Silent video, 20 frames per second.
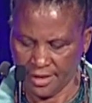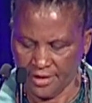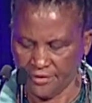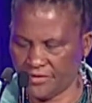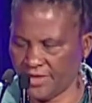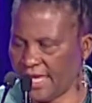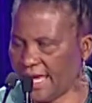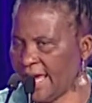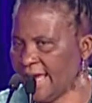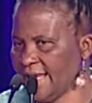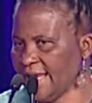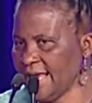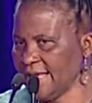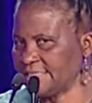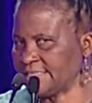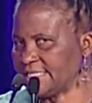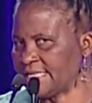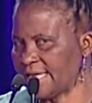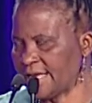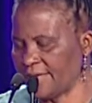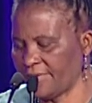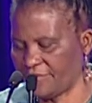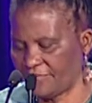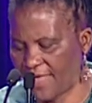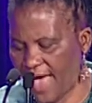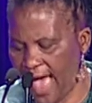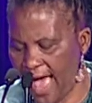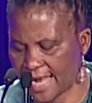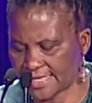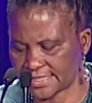The energy
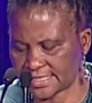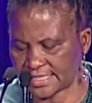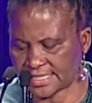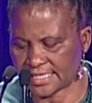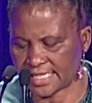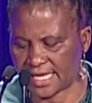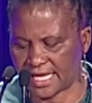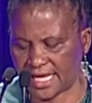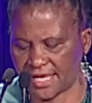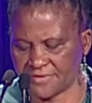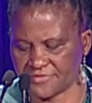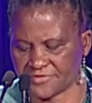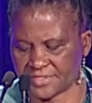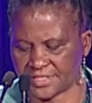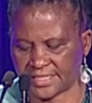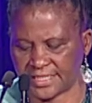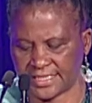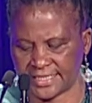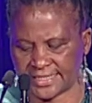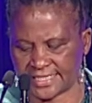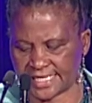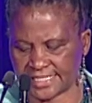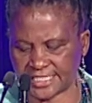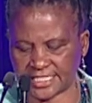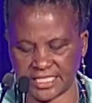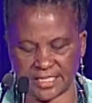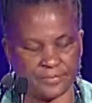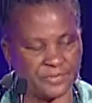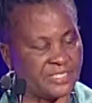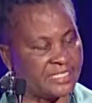that gives
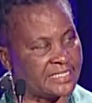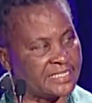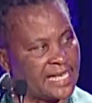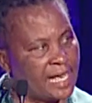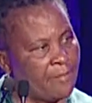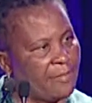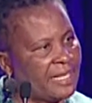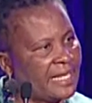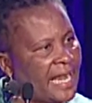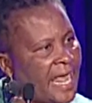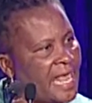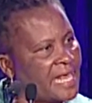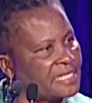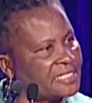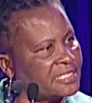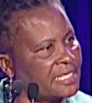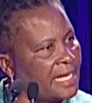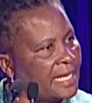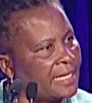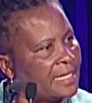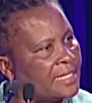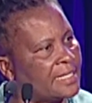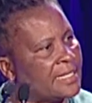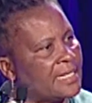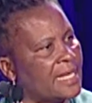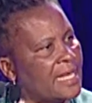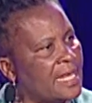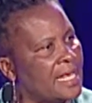leadership, determination,